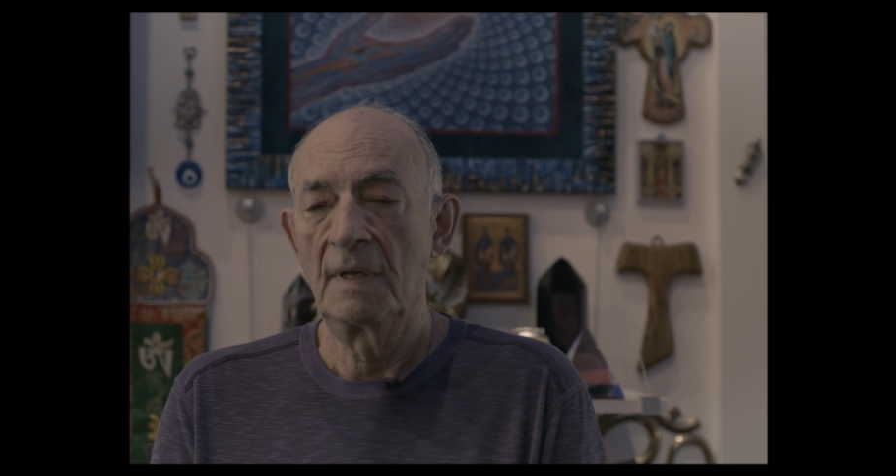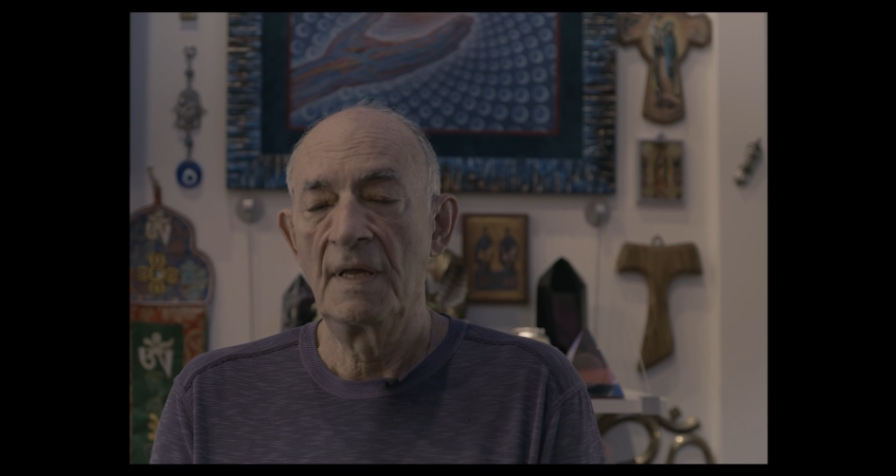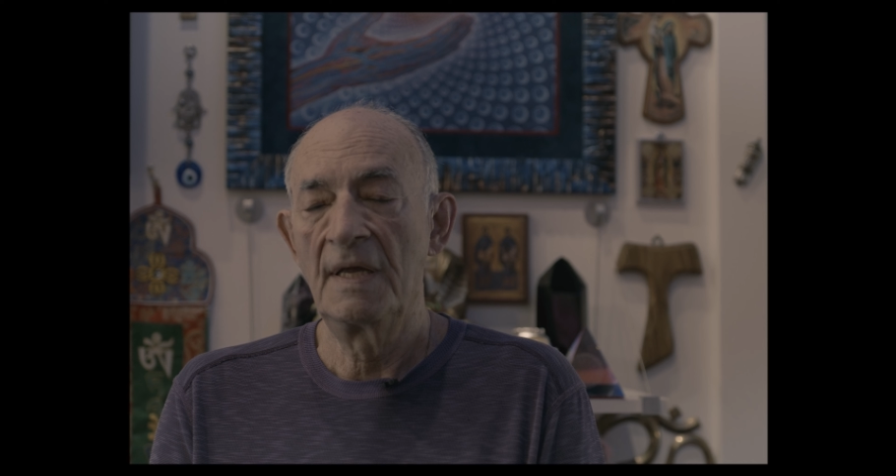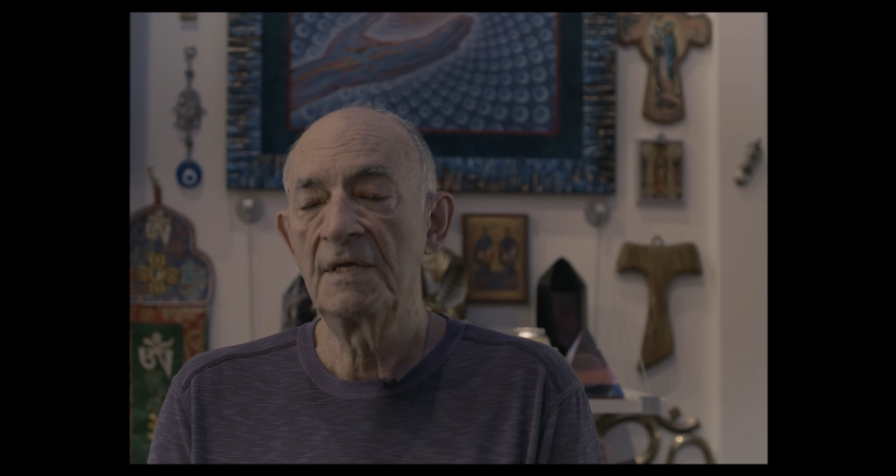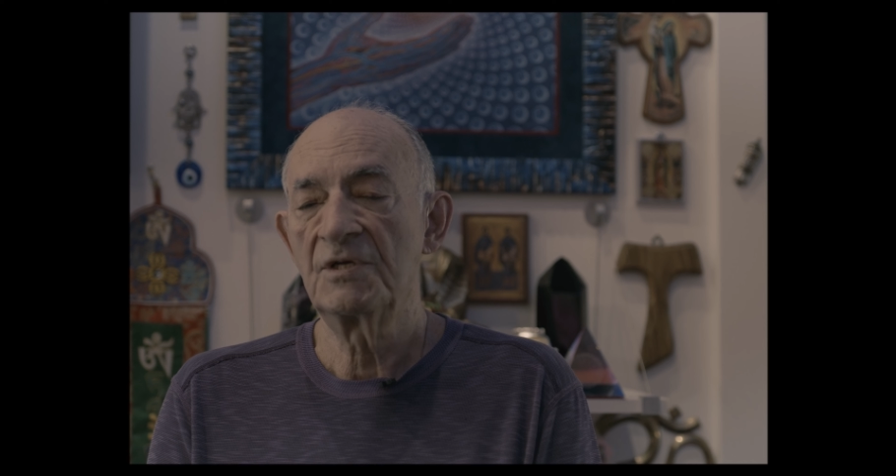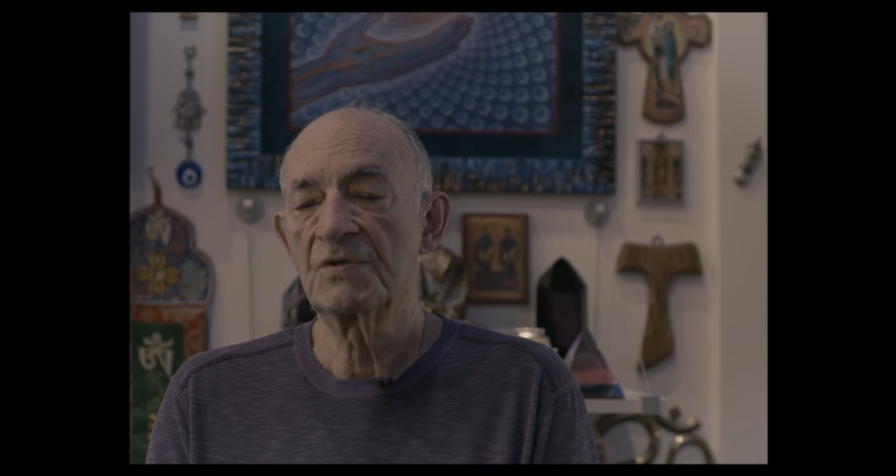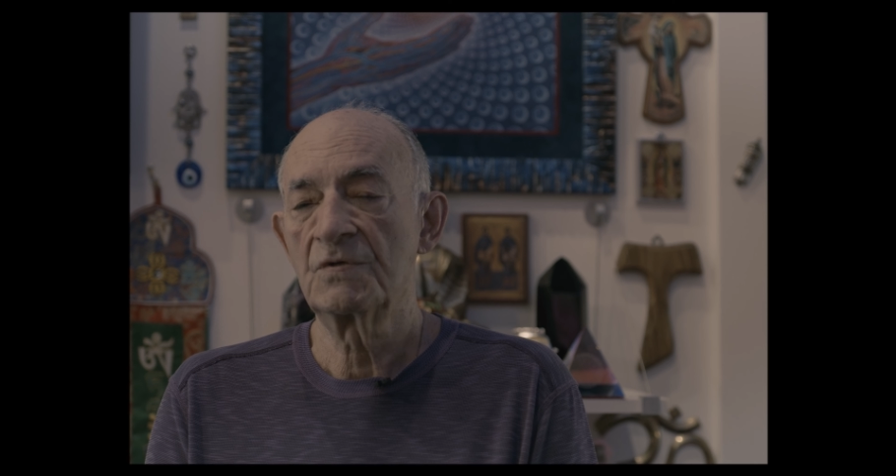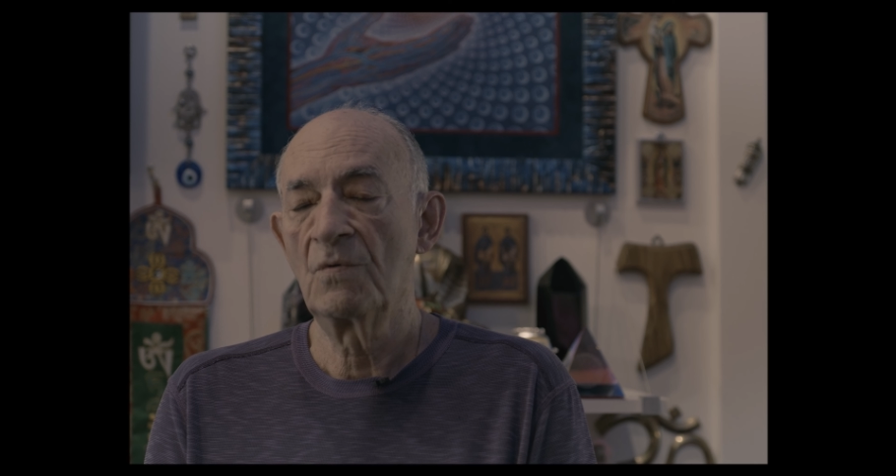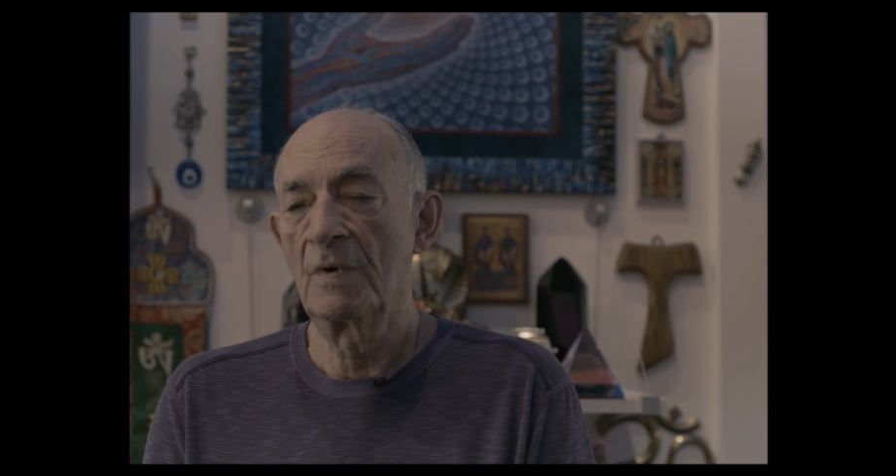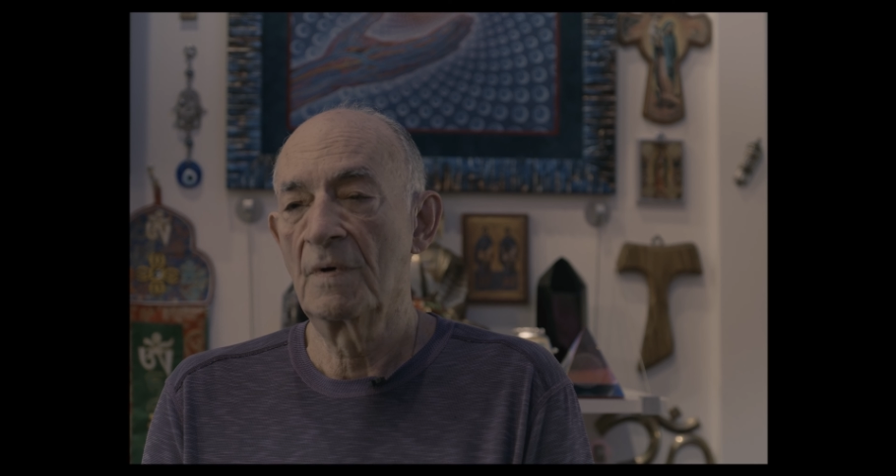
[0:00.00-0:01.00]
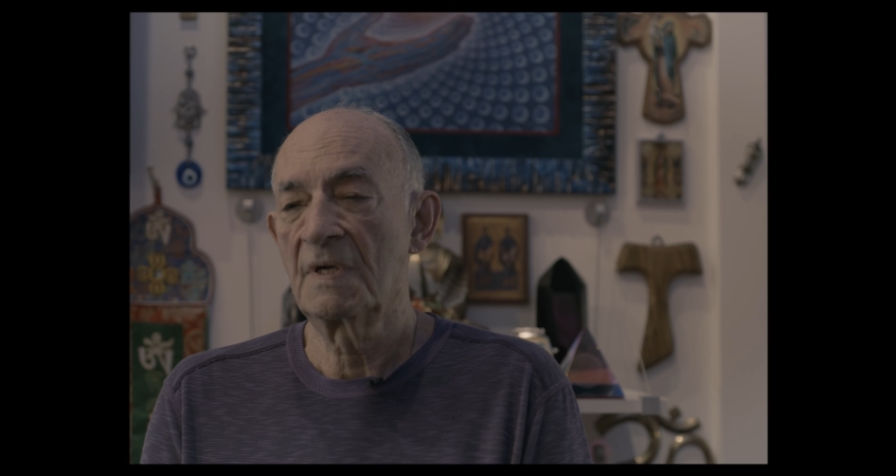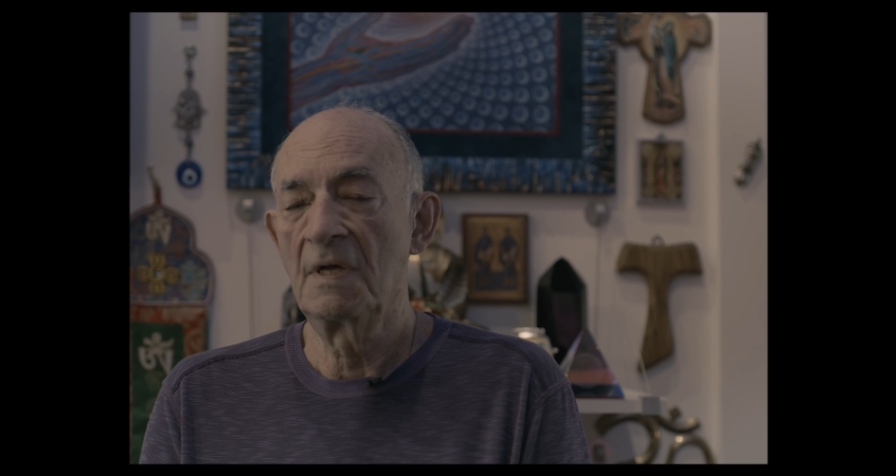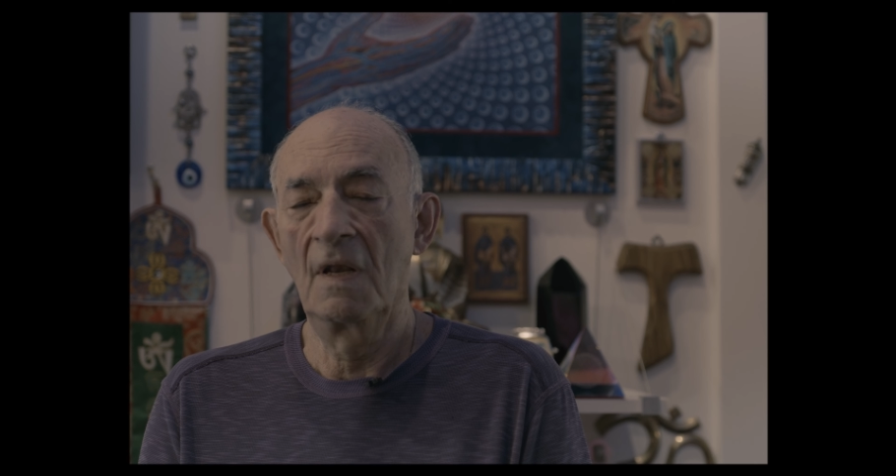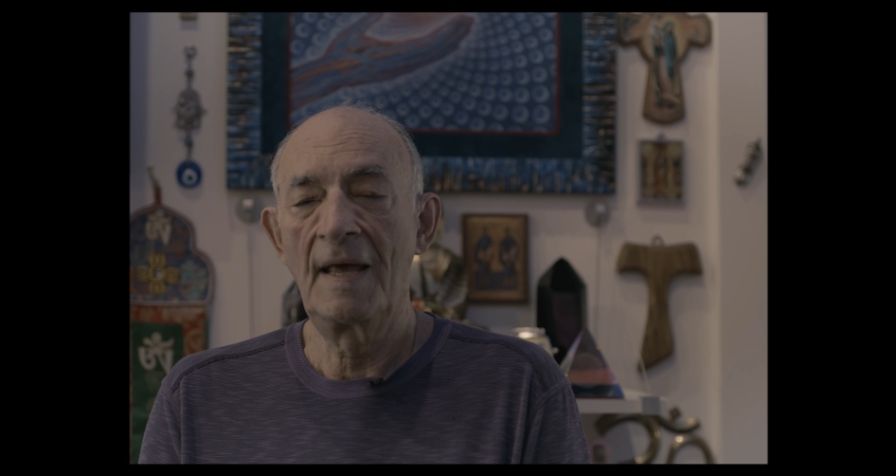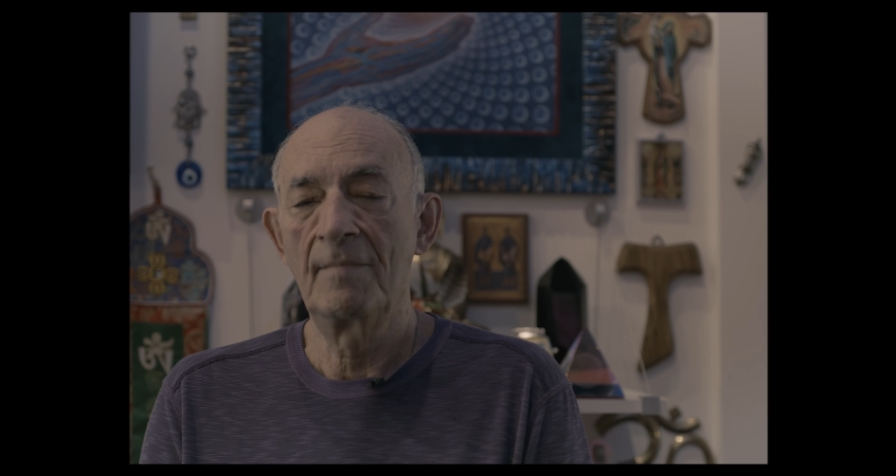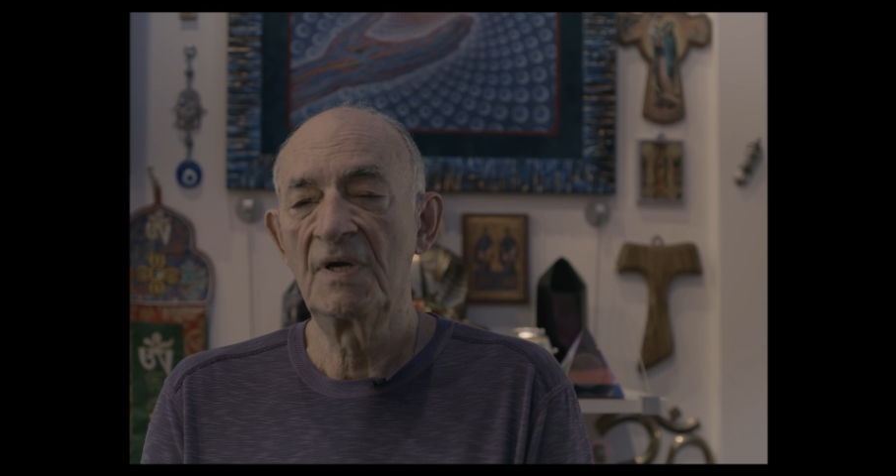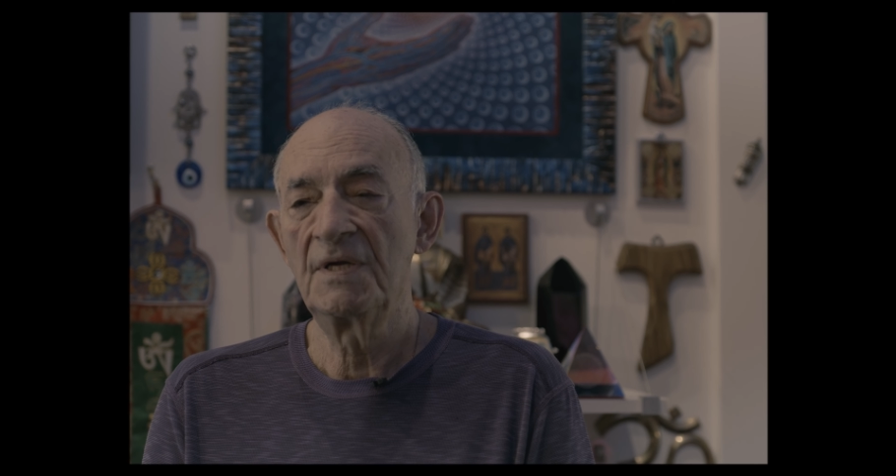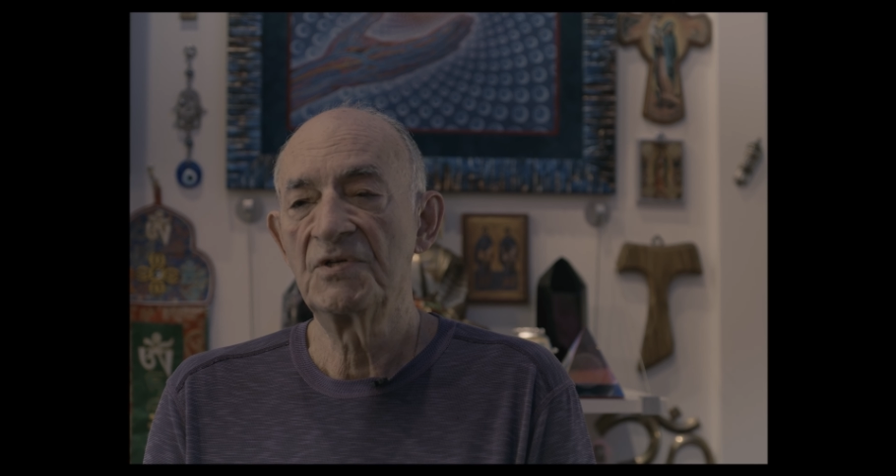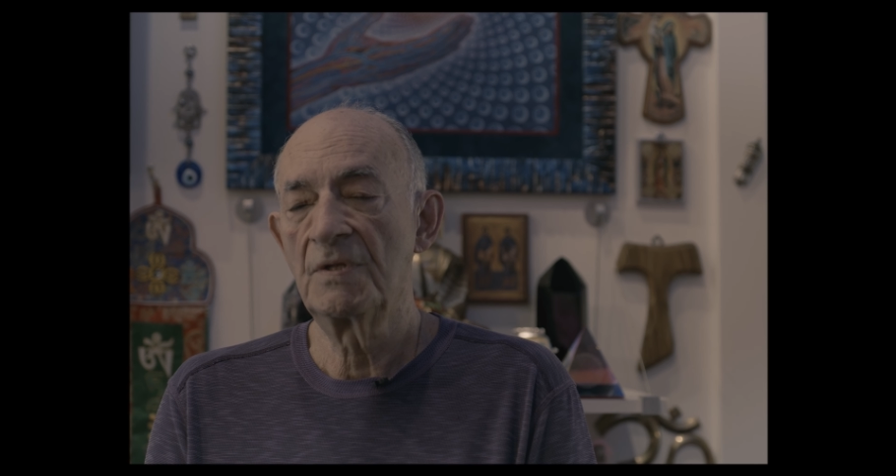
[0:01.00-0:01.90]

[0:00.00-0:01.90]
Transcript: aches or calamities